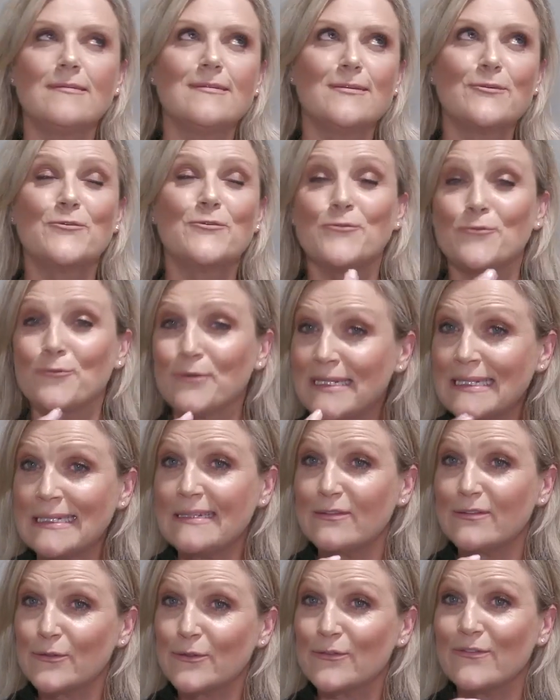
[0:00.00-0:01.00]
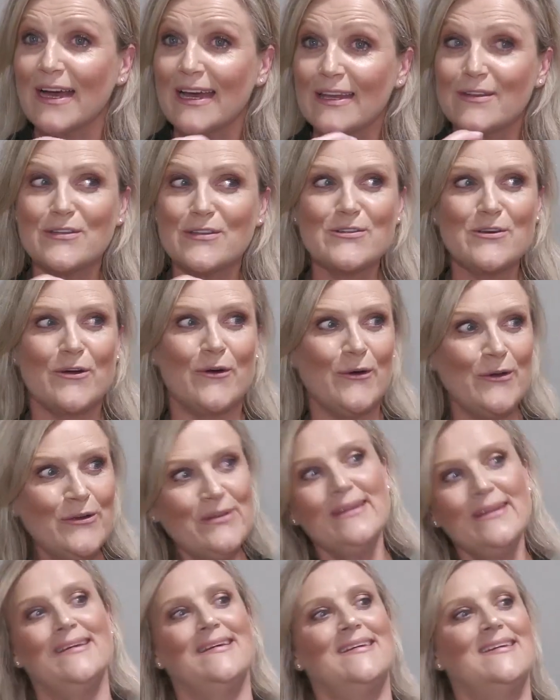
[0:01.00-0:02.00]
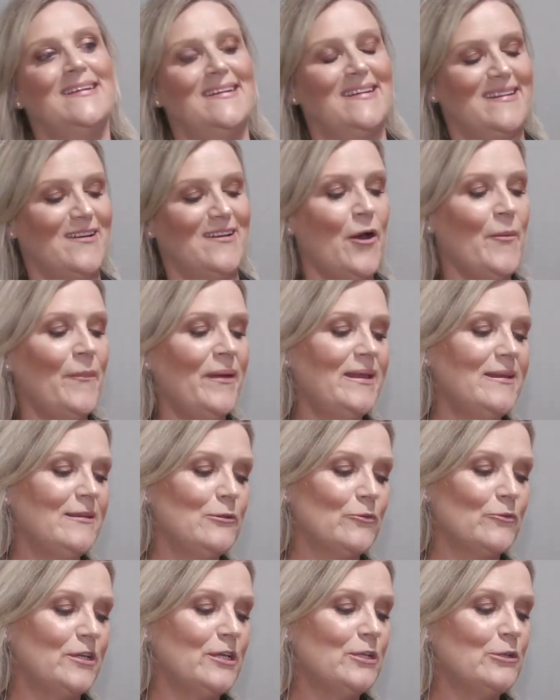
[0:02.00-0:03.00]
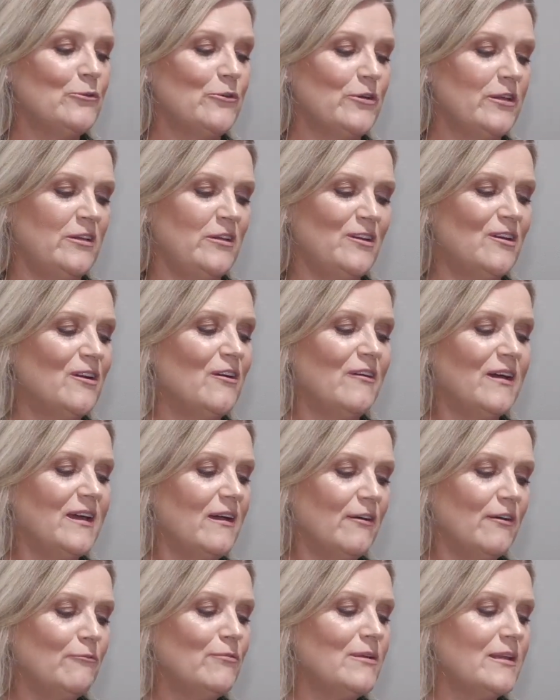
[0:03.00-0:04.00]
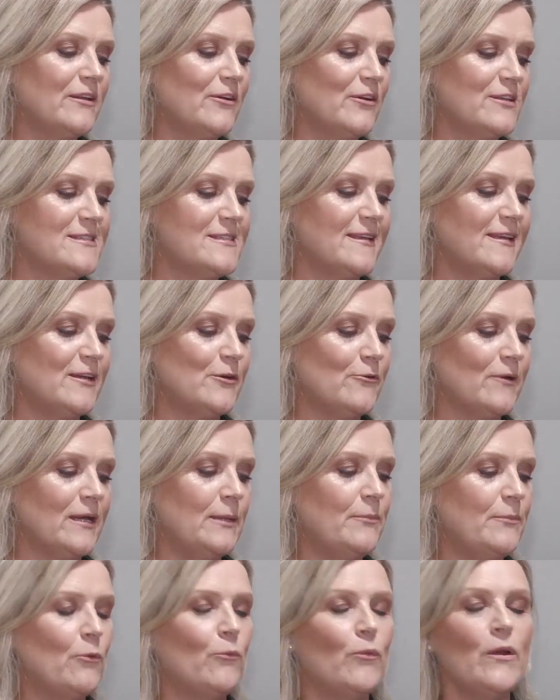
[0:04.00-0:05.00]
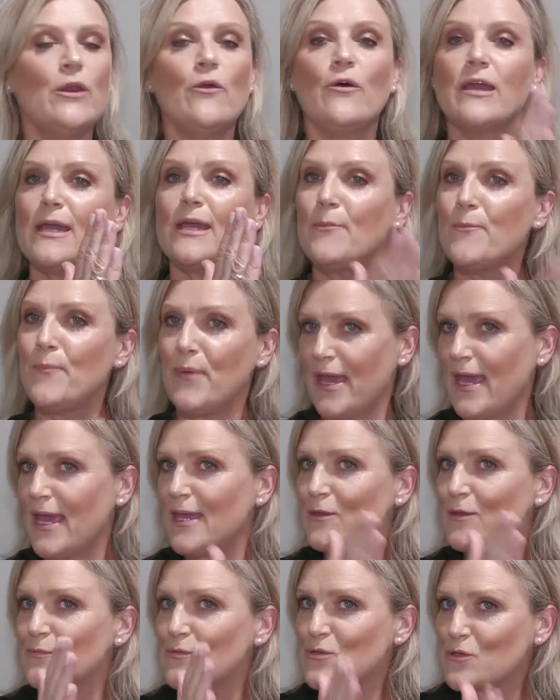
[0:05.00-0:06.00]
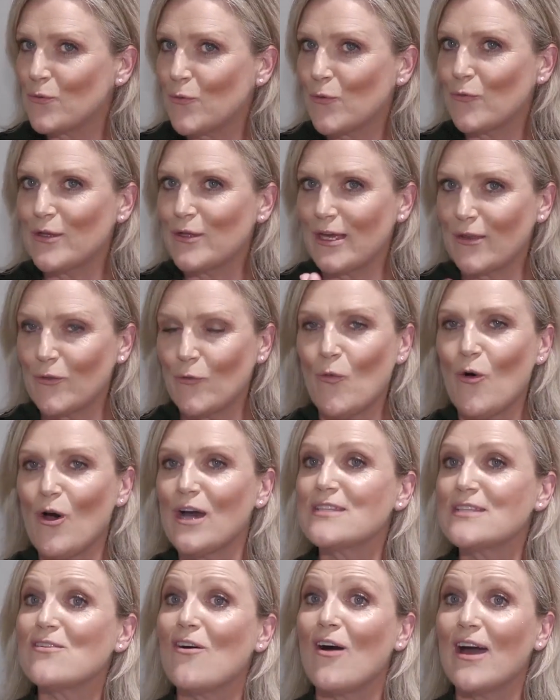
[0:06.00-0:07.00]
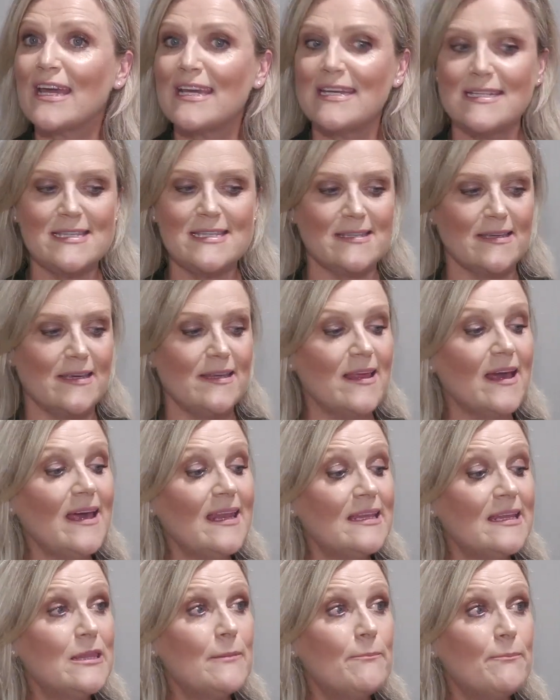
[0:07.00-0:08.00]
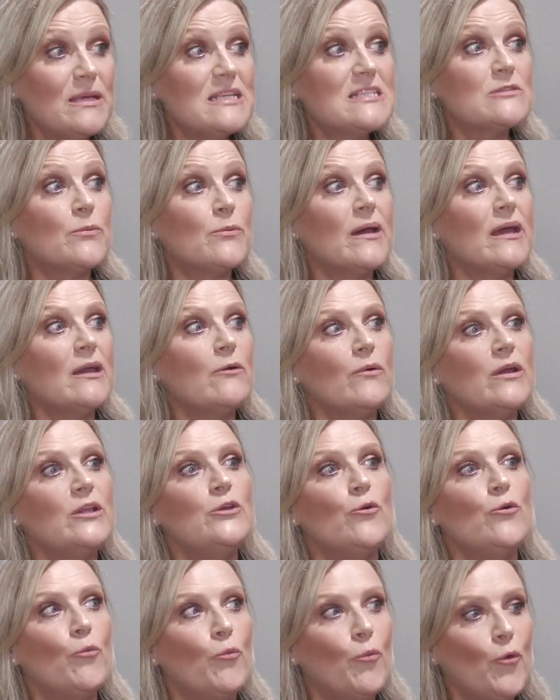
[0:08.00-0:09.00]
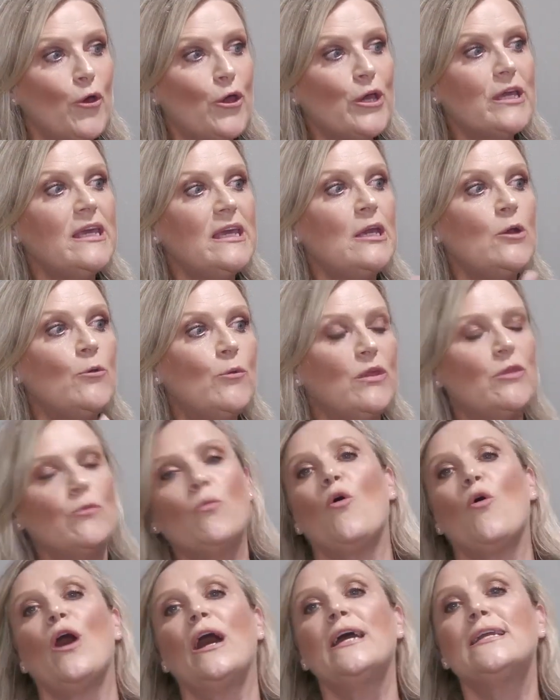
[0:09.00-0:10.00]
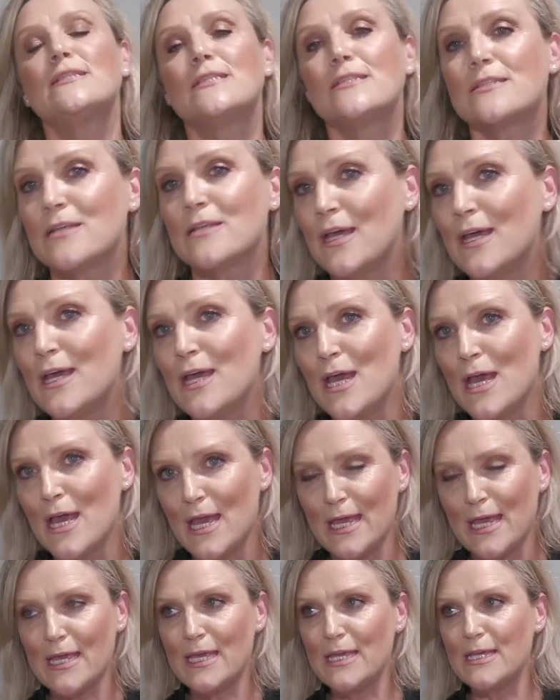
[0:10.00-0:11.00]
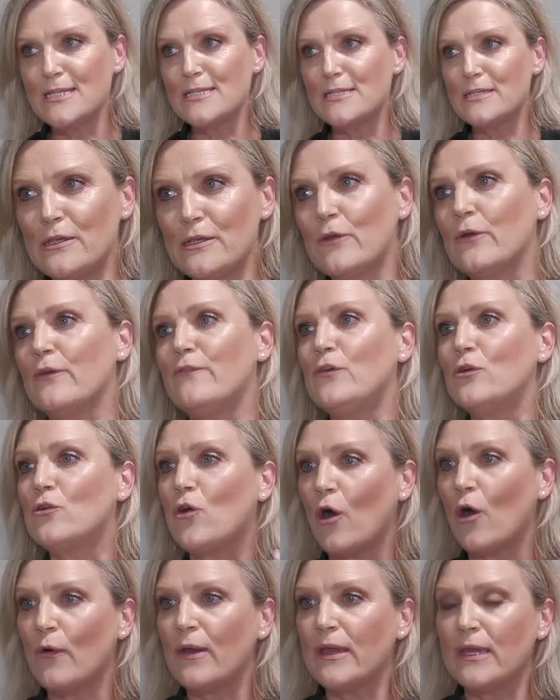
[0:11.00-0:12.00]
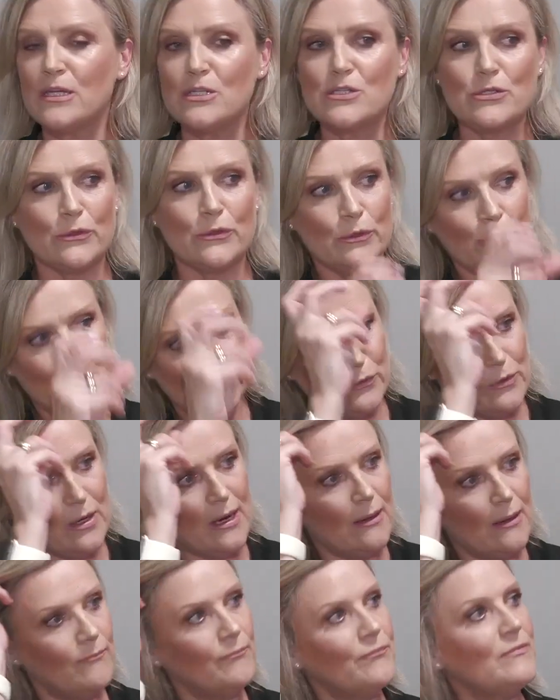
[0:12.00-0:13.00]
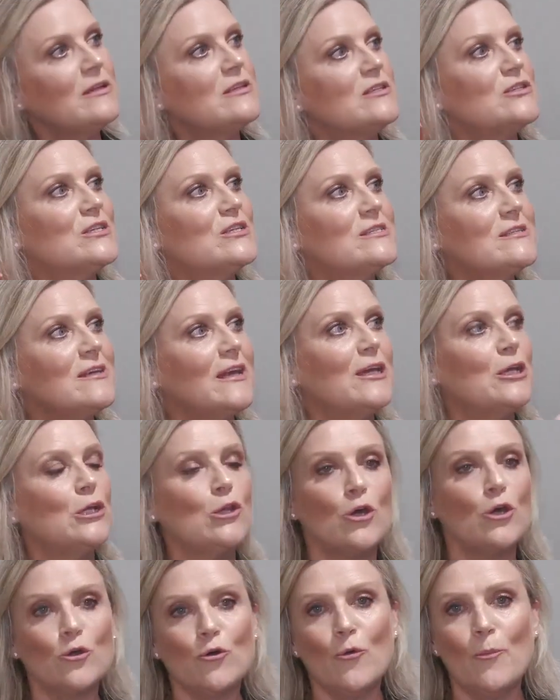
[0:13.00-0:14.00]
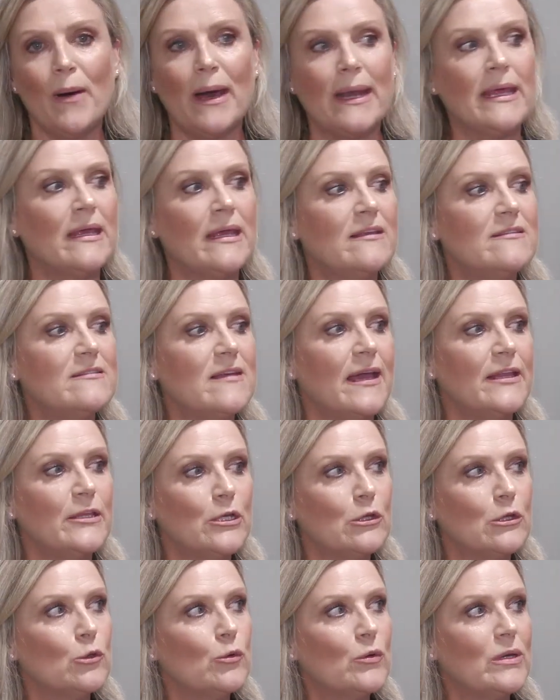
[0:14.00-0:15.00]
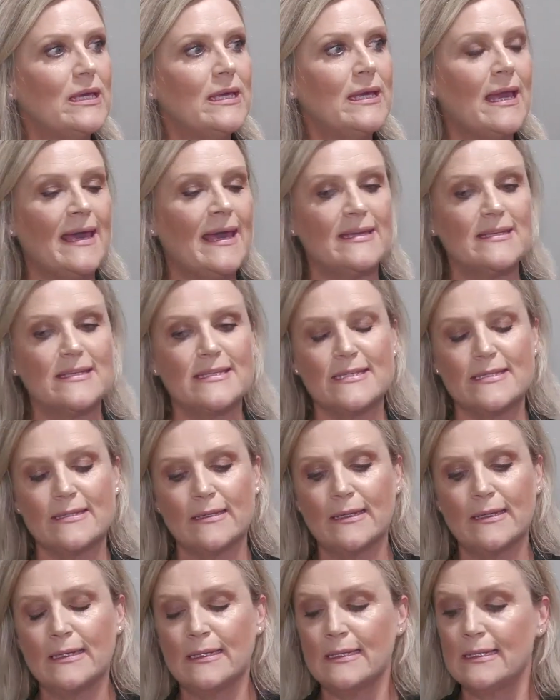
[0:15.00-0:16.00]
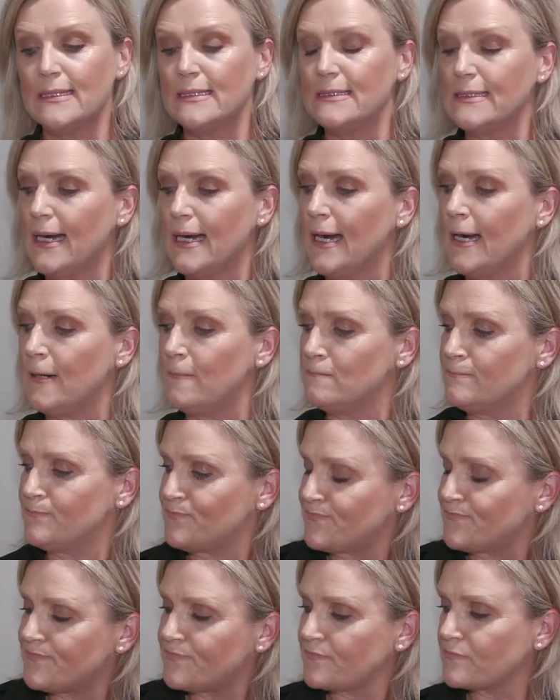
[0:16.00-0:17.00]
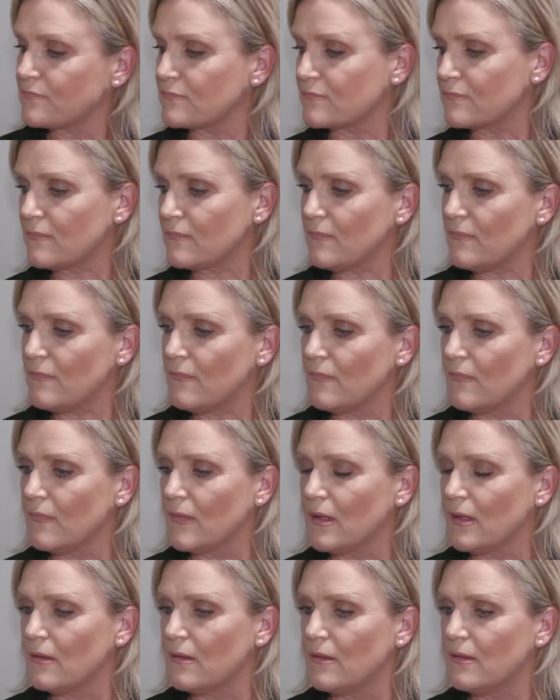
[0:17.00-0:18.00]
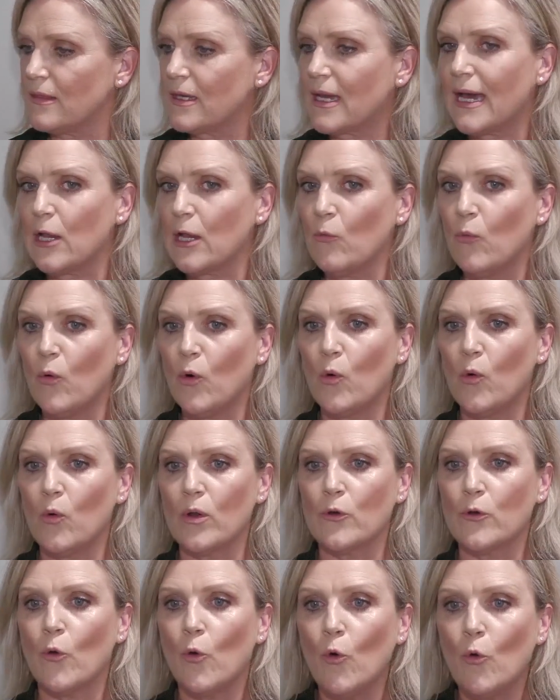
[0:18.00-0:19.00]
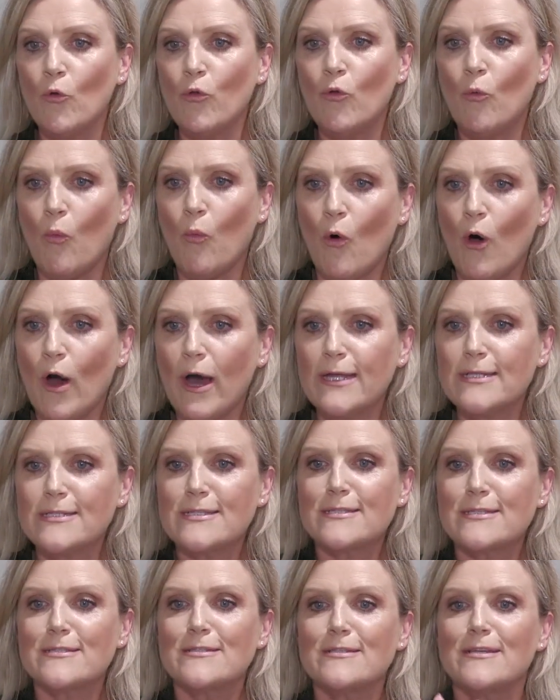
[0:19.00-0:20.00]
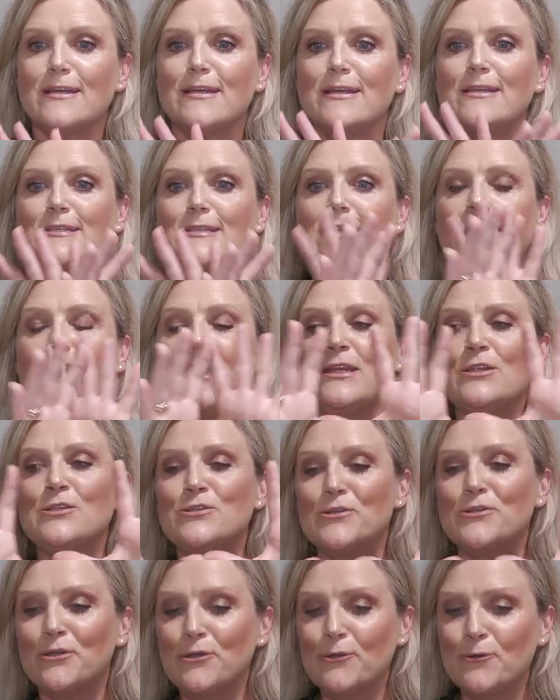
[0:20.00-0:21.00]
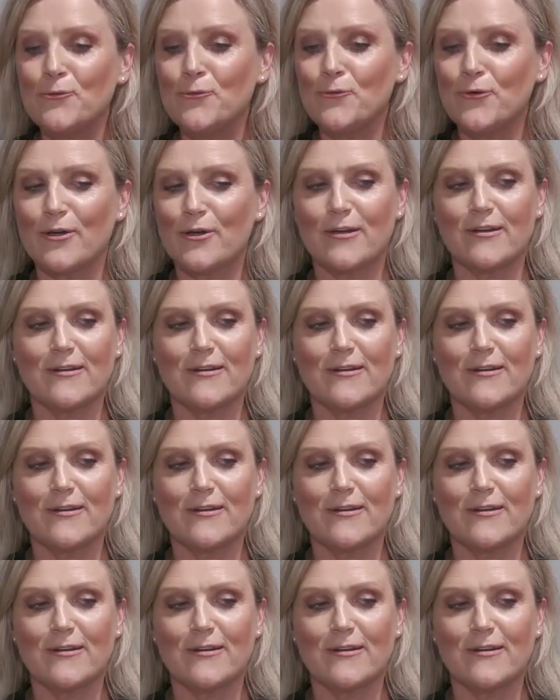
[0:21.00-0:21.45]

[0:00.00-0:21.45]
greeny sort of undertone. I mean, look, you'd look at it and you go, I really don't see green, but when I compare them to all the other whites, I can see that. And the best way when you're working with whites is, if you're going into, let's just say your local Bunnings and you're looking at the colour wall, and all the whites tend to look,